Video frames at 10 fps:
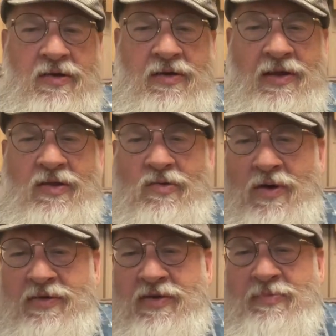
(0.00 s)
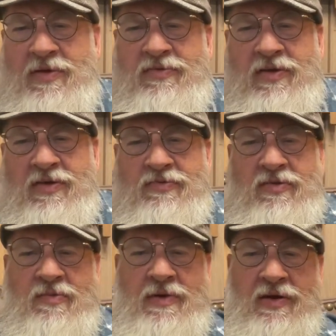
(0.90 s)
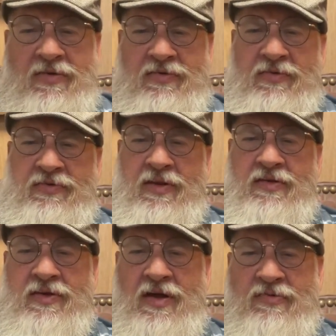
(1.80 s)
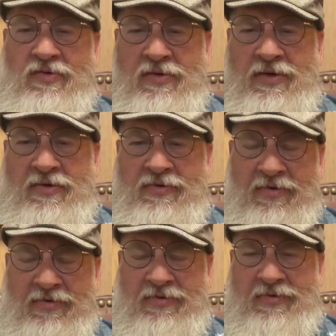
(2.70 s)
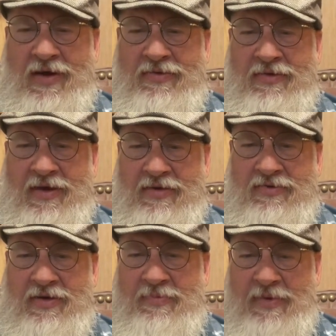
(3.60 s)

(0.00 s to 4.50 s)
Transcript: Hello, YTPC from the mountains of Southern California. This is Scott the Night Train